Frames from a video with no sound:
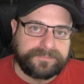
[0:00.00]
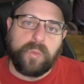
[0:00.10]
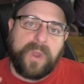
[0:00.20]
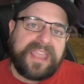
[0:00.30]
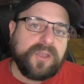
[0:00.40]

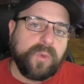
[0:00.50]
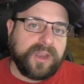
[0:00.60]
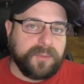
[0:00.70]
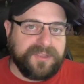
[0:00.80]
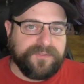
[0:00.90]
So the way that
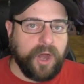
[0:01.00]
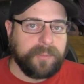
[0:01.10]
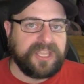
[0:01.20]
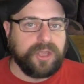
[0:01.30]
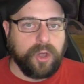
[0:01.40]
we're going to be
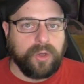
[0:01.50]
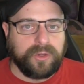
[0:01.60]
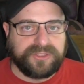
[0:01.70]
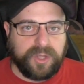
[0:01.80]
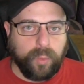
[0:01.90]
farming
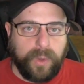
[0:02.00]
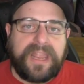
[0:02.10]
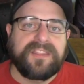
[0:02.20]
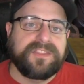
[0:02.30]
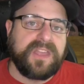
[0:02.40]
gold
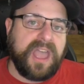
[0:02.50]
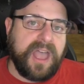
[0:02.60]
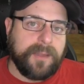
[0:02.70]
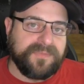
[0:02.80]
with